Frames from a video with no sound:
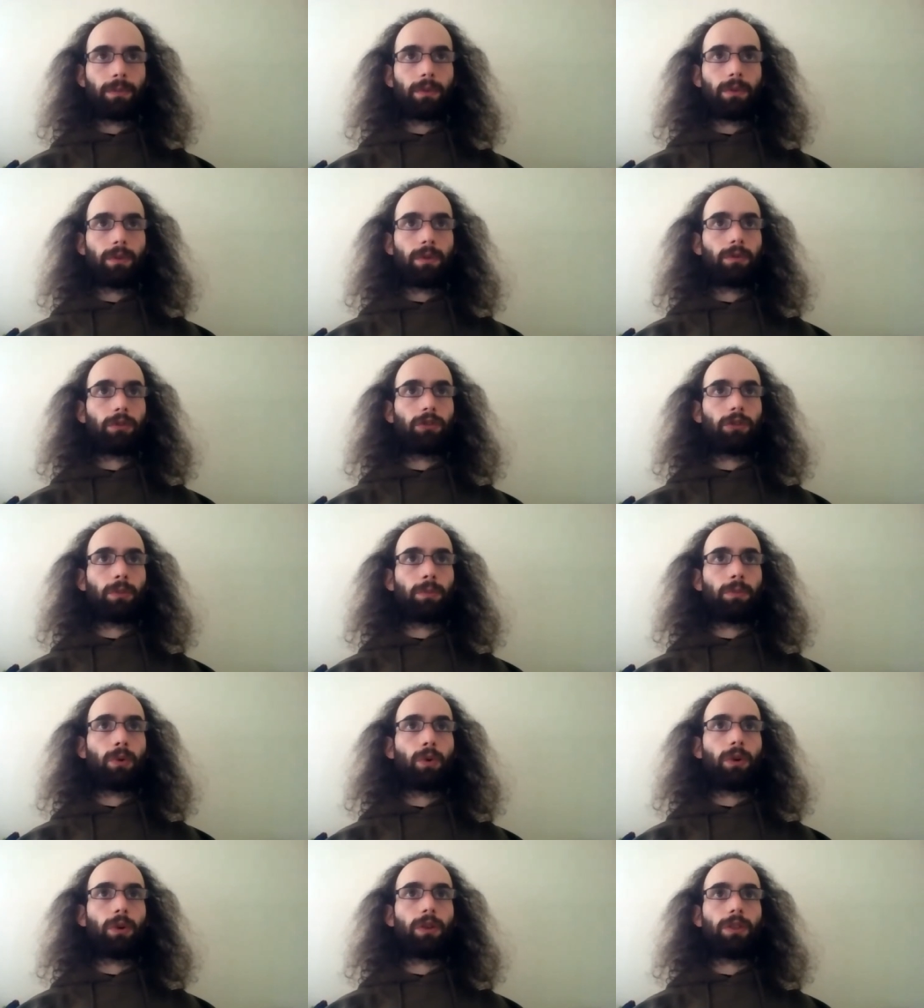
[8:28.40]

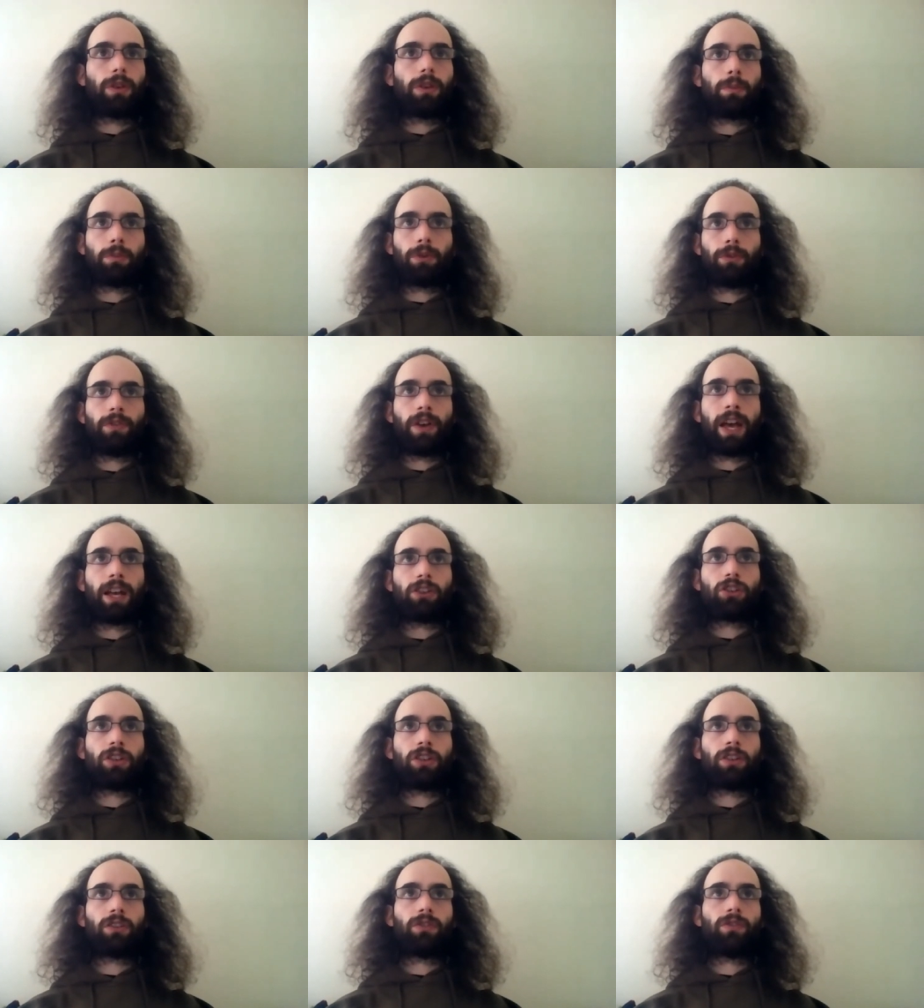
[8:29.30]
support the
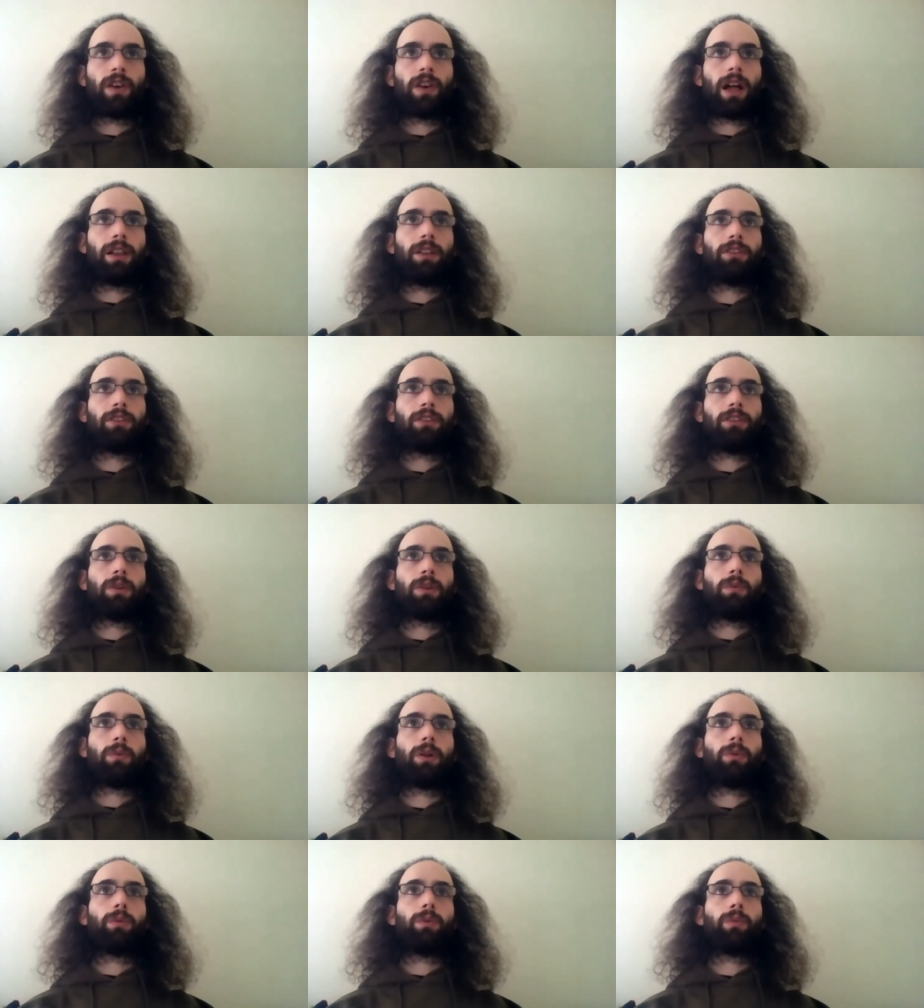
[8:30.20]
perfectionist fallacy,
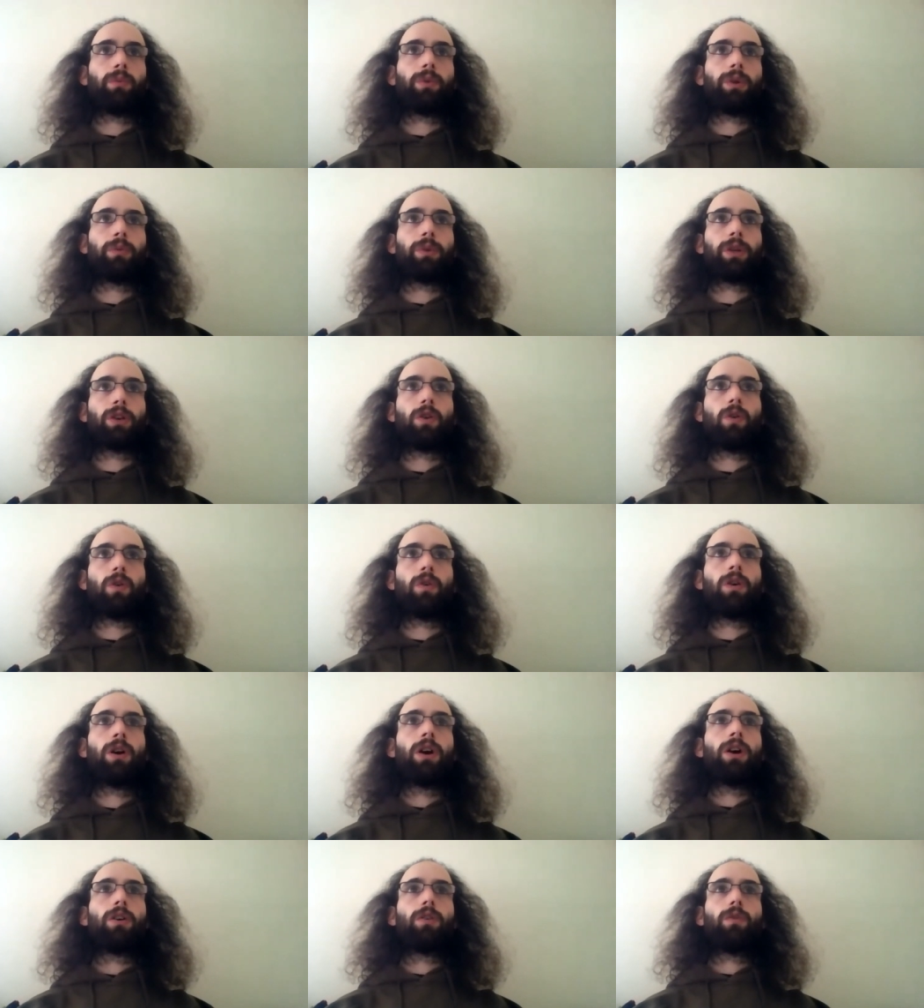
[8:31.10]
well, where we
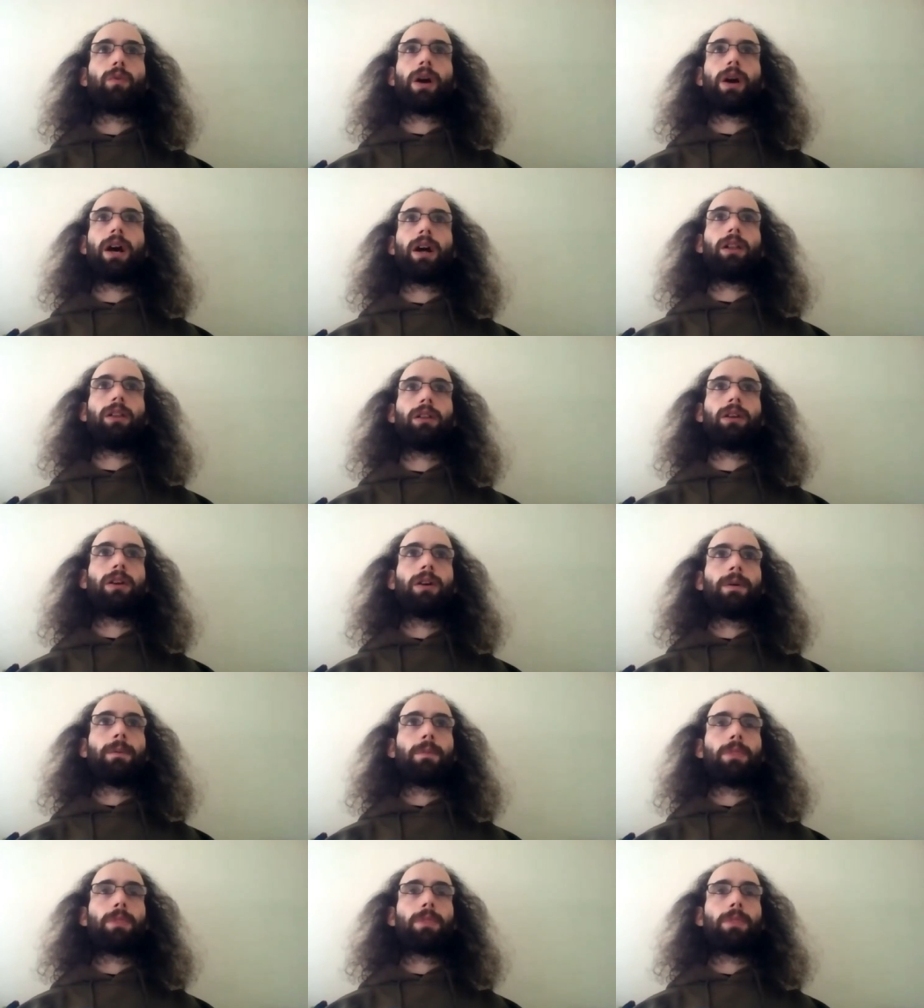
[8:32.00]
go, well,